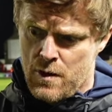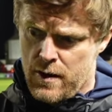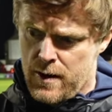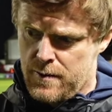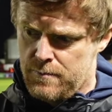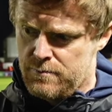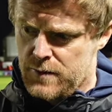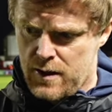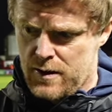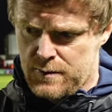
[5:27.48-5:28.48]

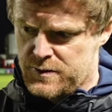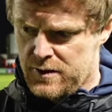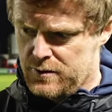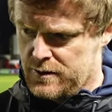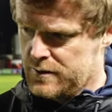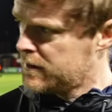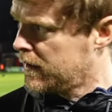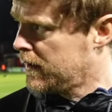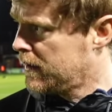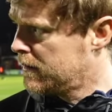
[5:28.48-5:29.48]
Yeah, absolutely.
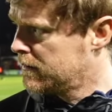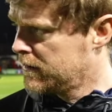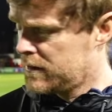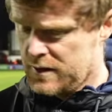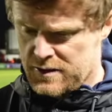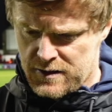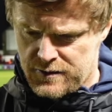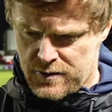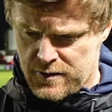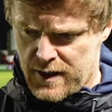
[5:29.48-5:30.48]
You can easily
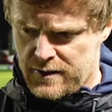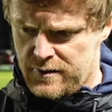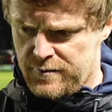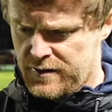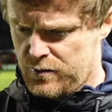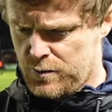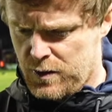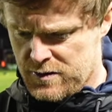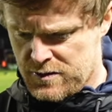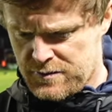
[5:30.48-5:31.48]
turn a negative into a
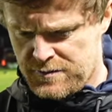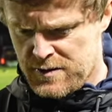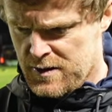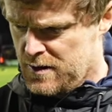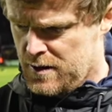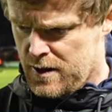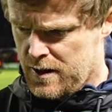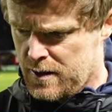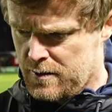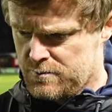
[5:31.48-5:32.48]
positive.
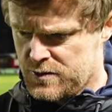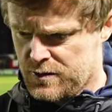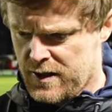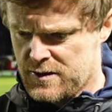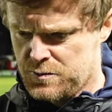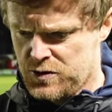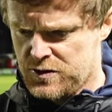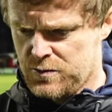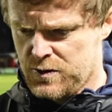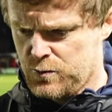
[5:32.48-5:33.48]
So yeah, as much
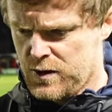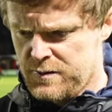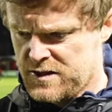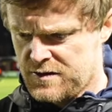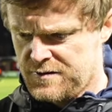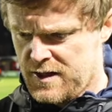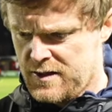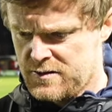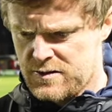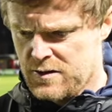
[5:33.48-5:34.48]
as we'll miss our
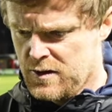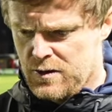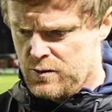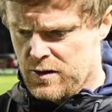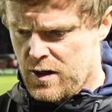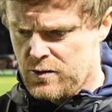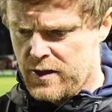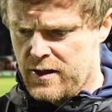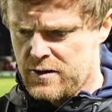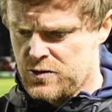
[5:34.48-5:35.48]
fans, we'll go
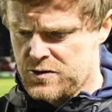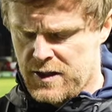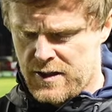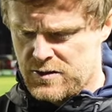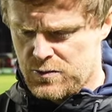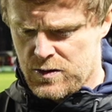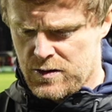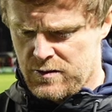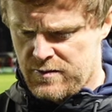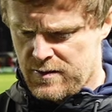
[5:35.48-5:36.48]
there. It's us against the
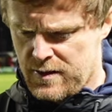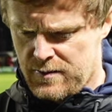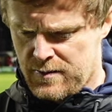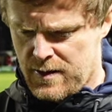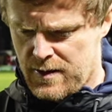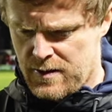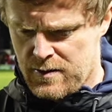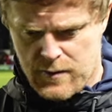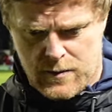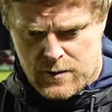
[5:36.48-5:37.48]
world, and
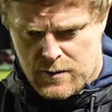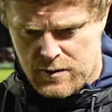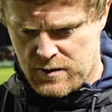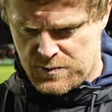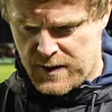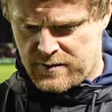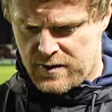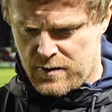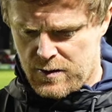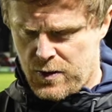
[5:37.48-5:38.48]
I expect
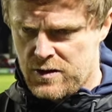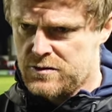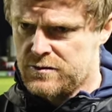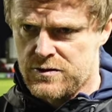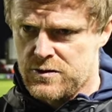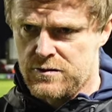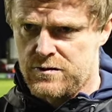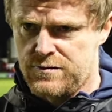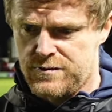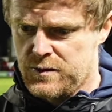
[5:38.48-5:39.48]
a positive result
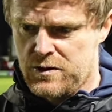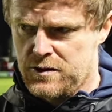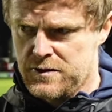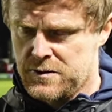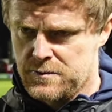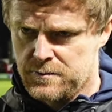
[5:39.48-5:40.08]
from the guys.